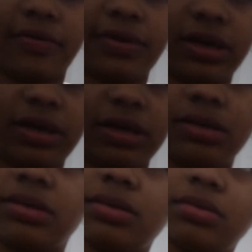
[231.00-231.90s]

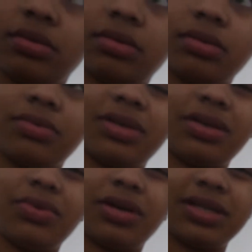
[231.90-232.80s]
These, I don't
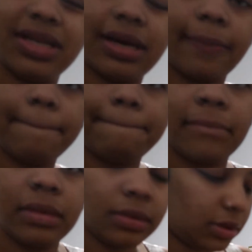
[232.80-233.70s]
know, where is that?
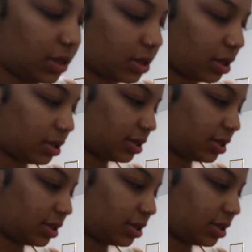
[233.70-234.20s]
These are the